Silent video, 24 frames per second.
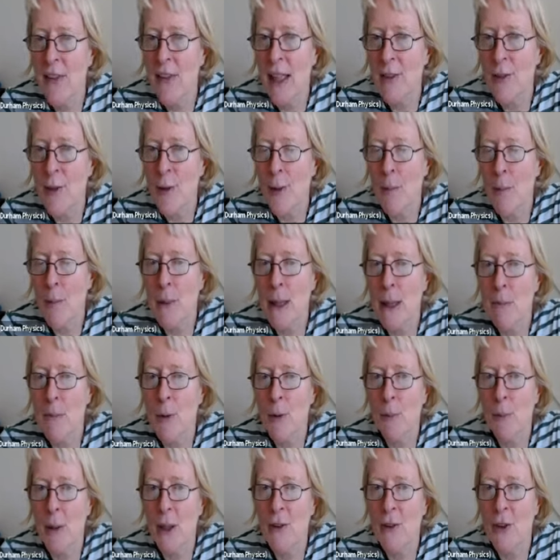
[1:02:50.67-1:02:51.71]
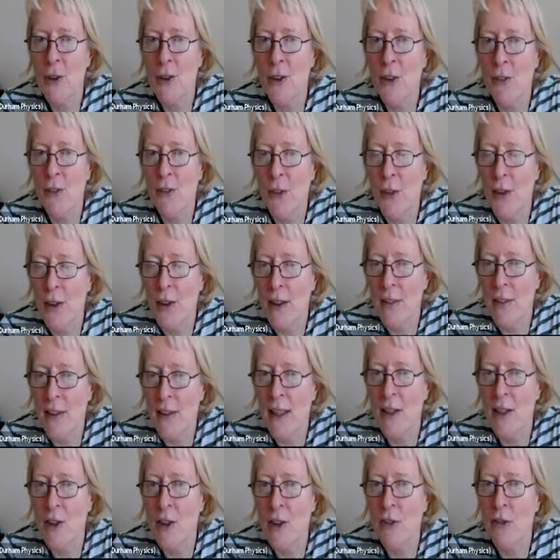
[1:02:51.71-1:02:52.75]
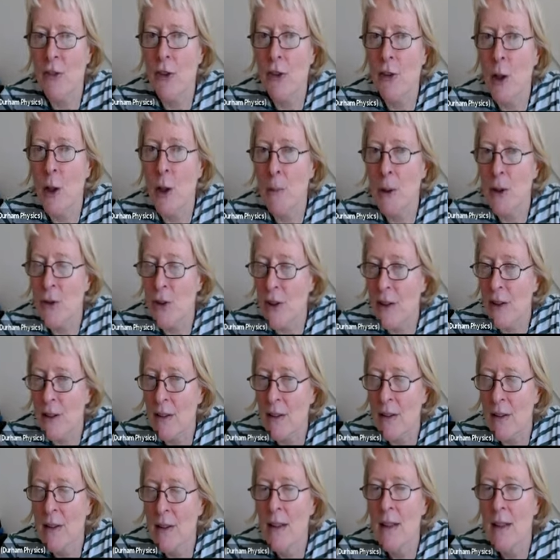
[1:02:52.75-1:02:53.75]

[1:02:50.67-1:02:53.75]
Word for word: That's the beam splitters of the, the interferometer.